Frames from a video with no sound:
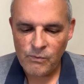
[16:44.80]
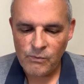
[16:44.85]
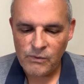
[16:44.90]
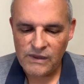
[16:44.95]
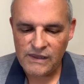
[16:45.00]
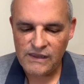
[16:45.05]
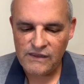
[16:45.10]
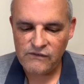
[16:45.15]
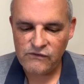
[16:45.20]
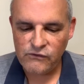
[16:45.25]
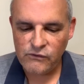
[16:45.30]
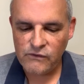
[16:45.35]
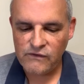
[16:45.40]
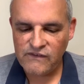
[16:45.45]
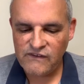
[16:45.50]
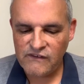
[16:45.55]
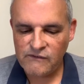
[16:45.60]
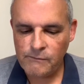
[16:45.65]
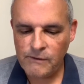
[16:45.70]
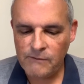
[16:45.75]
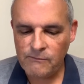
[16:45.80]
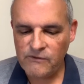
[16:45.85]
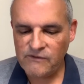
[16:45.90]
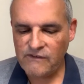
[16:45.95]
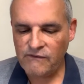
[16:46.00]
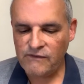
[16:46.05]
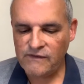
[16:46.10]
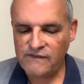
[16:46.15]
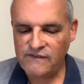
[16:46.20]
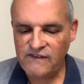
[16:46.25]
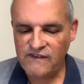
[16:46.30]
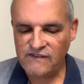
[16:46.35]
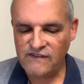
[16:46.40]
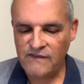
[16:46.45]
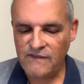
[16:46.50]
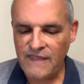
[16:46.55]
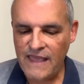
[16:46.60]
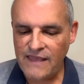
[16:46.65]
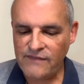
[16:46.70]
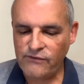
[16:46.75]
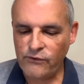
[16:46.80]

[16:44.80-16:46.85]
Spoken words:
Eastern, 6 p.m. Pacific, this and that.